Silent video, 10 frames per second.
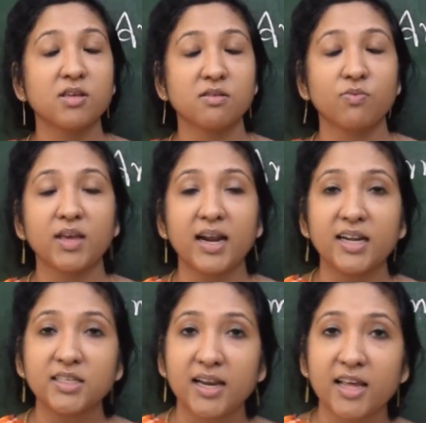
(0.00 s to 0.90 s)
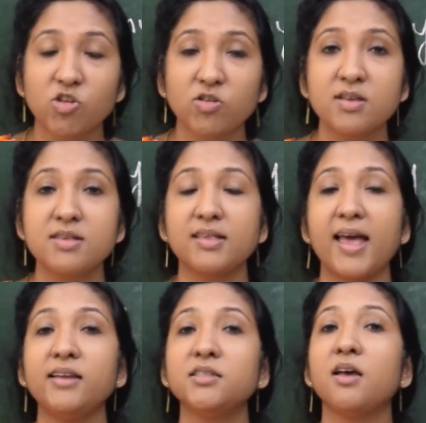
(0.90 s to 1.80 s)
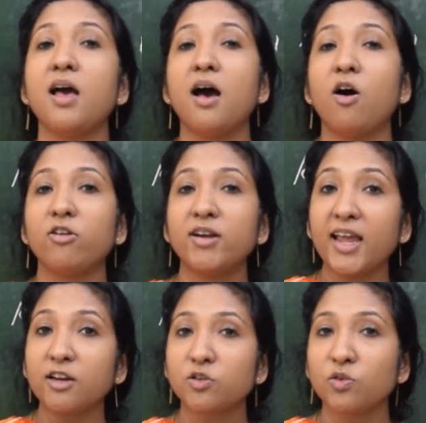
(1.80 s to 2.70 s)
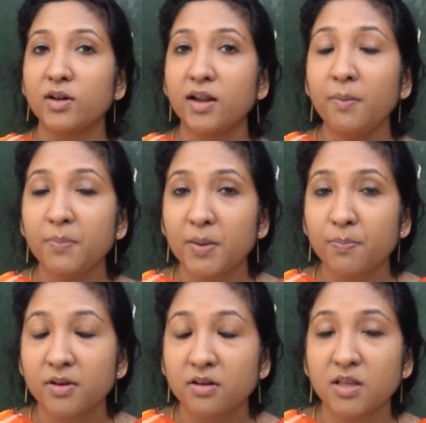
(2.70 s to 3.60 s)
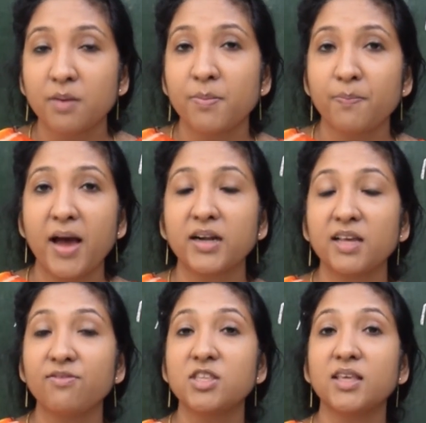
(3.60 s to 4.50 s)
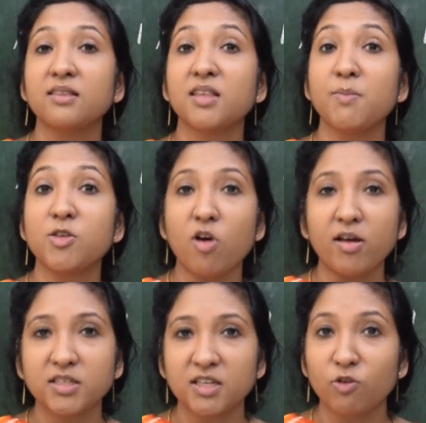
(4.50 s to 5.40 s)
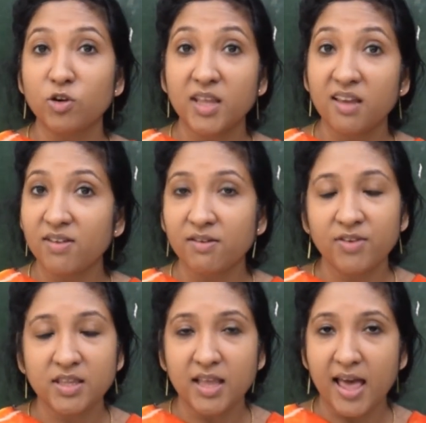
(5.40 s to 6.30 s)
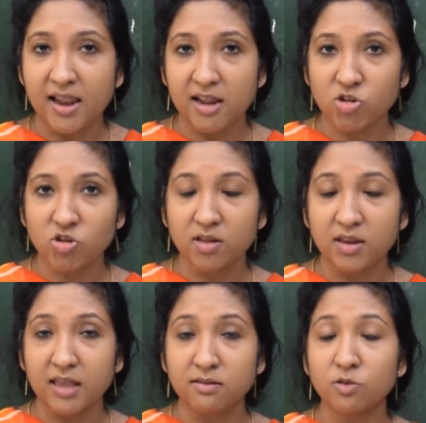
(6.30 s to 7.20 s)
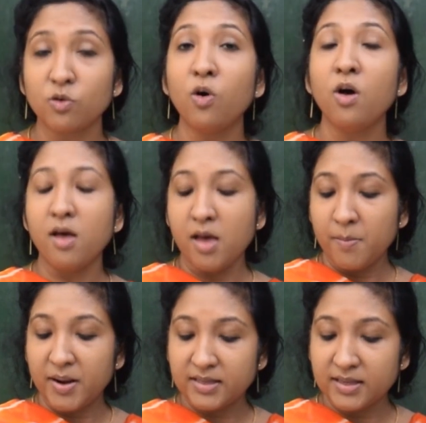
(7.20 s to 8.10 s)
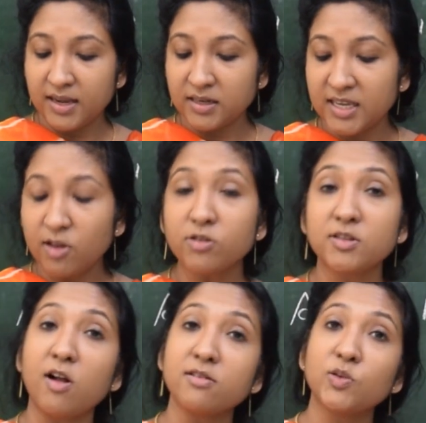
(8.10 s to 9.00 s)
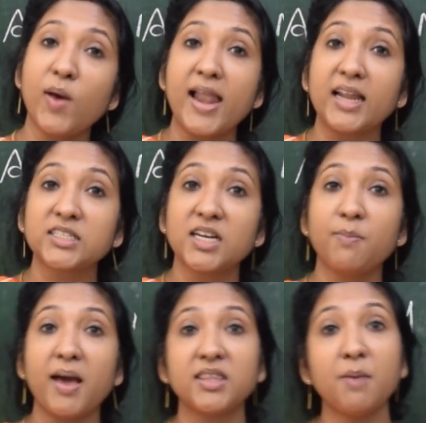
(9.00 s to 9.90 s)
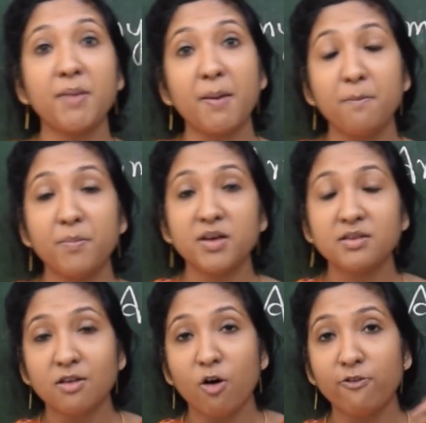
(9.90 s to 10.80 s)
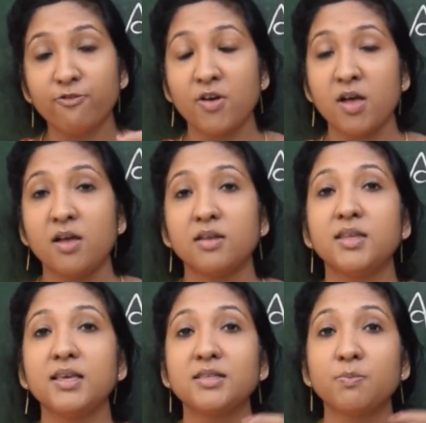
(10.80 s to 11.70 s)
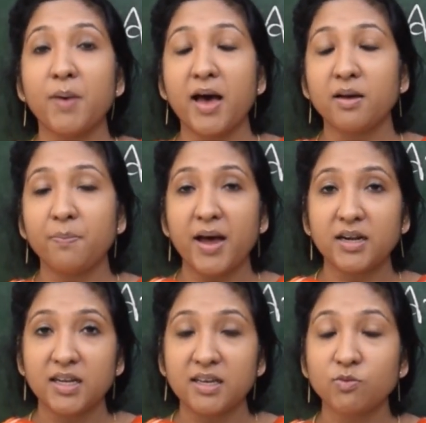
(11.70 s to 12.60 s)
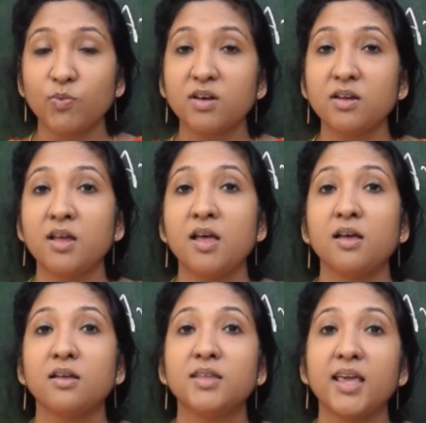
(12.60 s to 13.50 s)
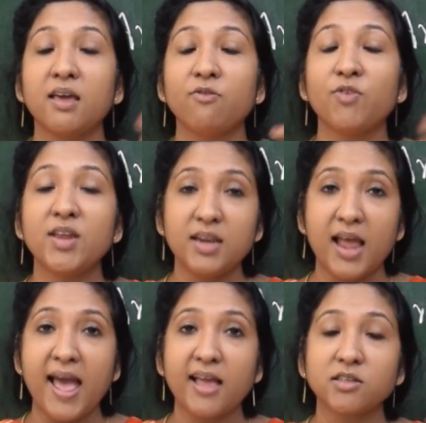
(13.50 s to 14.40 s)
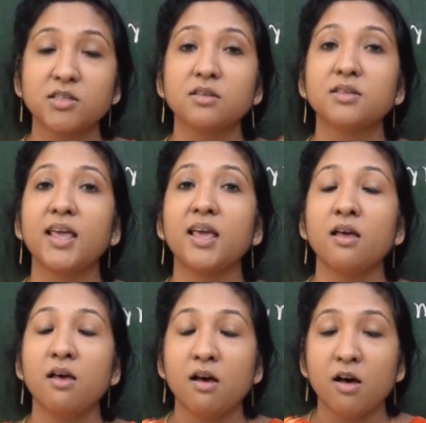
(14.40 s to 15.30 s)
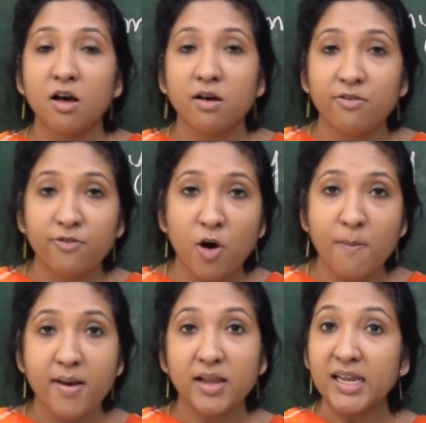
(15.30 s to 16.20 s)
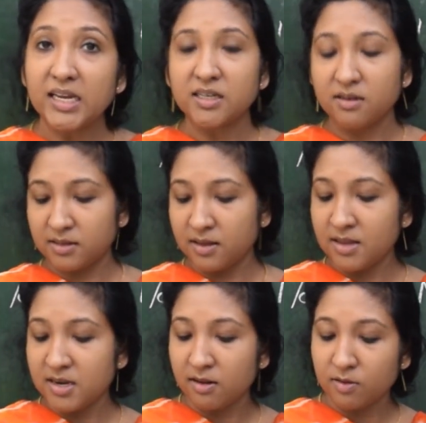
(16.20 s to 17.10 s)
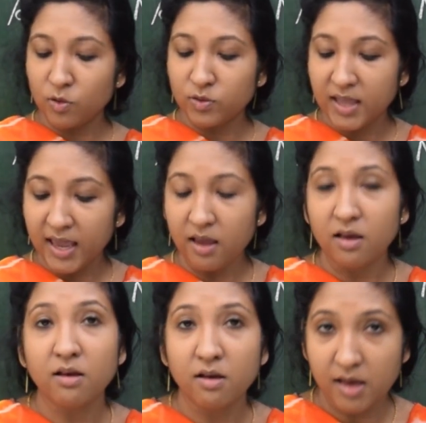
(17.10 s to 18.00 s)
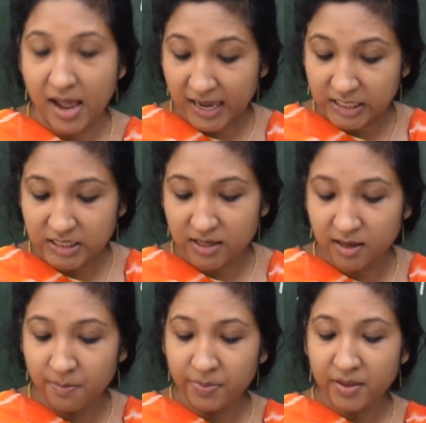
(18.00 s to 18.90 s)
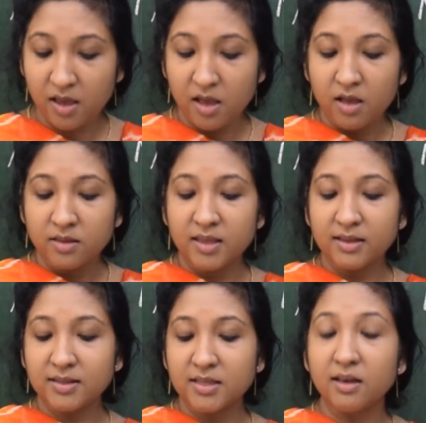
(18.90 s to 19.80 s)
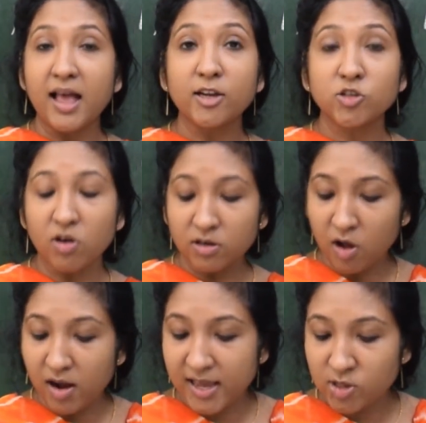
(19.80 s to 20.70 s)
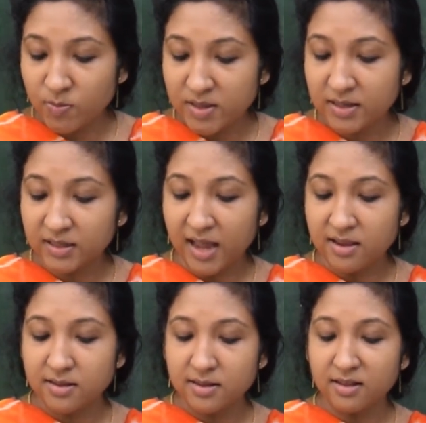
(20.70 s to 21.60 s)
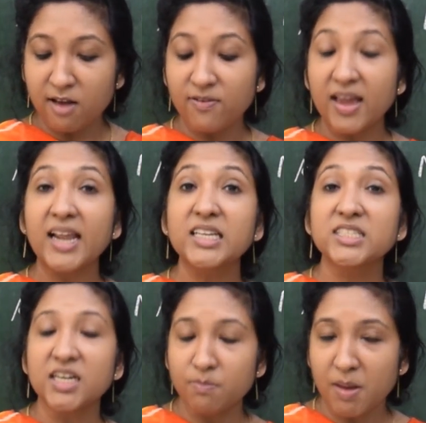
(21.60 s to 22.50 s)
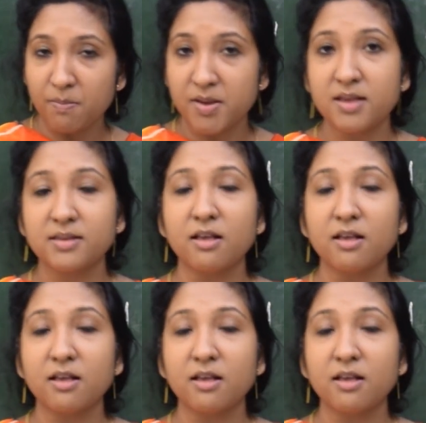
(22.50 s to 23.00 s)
We conduct elections, and already I told the party which gets the majority vote, they will win the election. Yes, so president, he also elected by the members of these parties where they win and they form leaders, isn't it? So they elect him. This electoral college means it consists of elected members